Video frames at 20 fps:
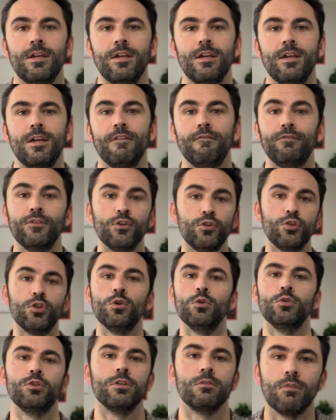if the
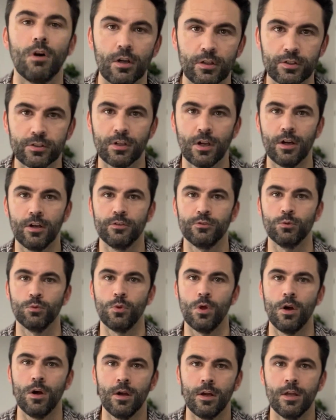shoe's the right size or
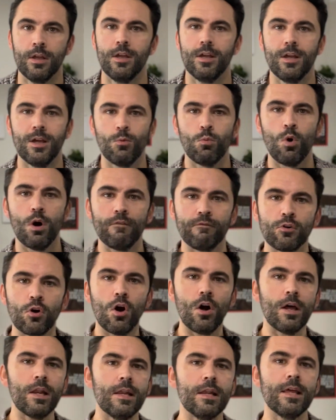not? Well, I've
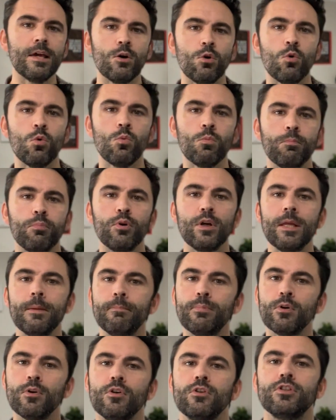got a little
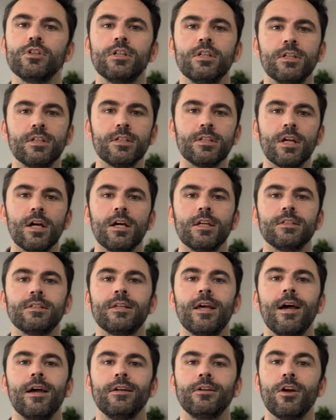pre-purchase
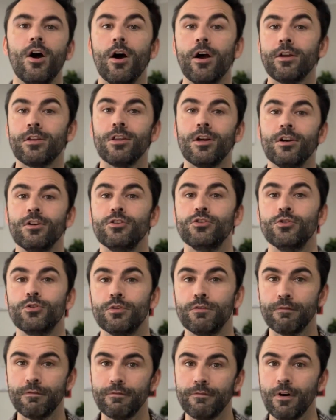set of guidelines you
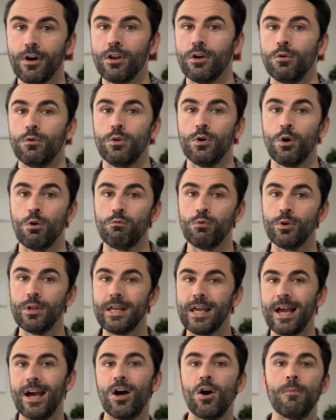can follow that will
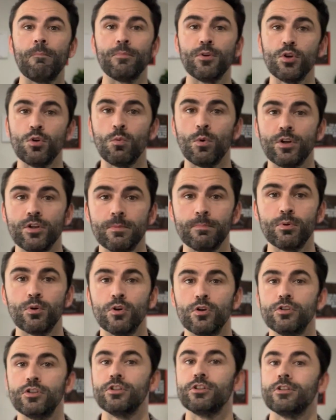really help you when you
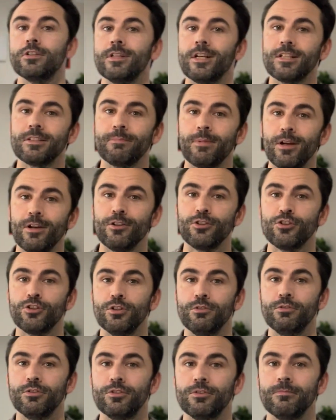purchase your next pair of
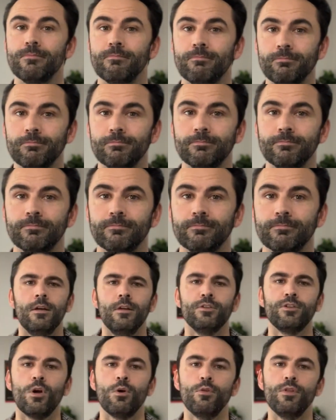shoes.
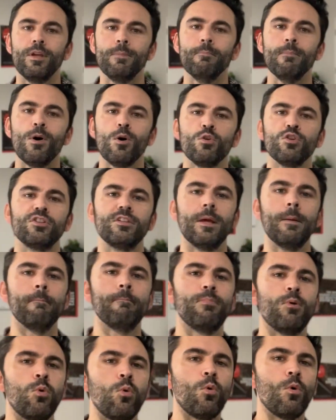So the most
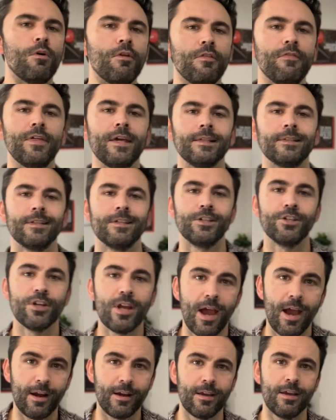important thing to
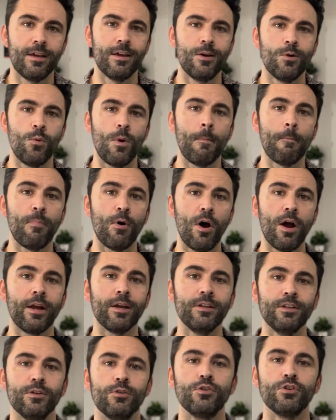check when buying
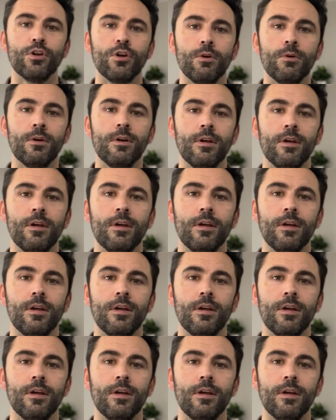a new shoe,